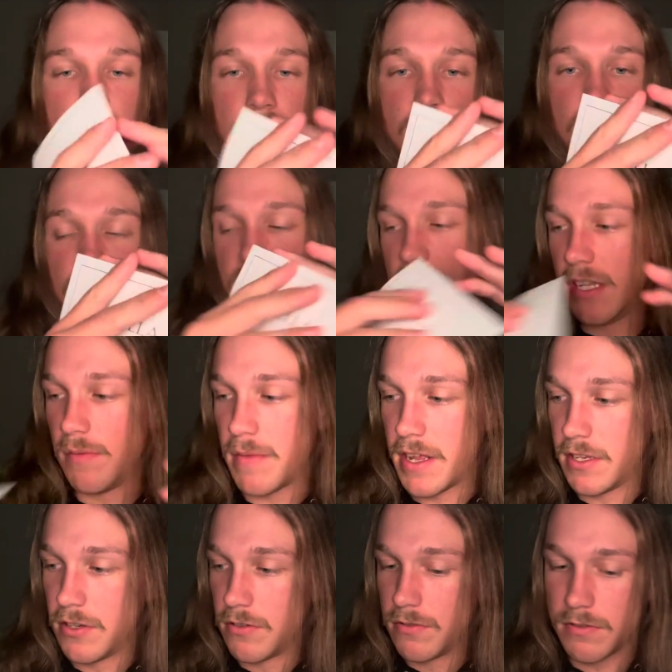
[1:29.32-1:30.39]
Stella
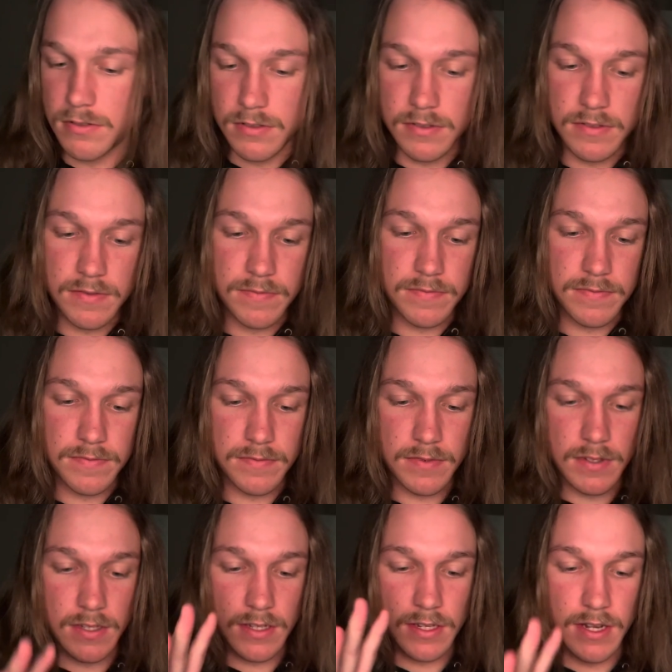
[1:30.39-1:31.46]
manual.
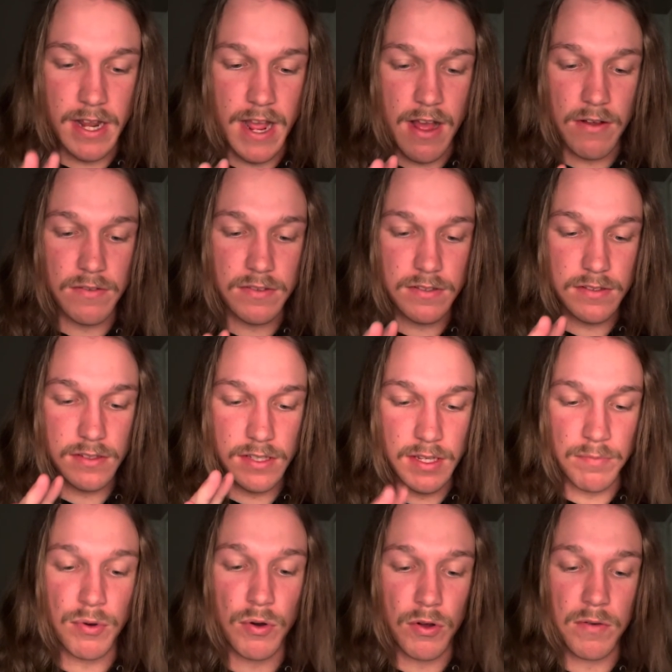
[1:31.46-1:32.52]
Now, the
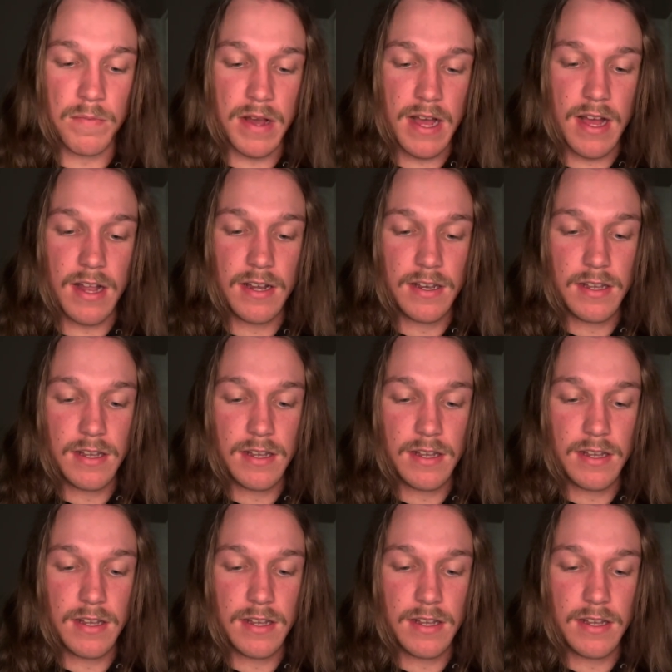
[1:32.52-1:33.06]
important part.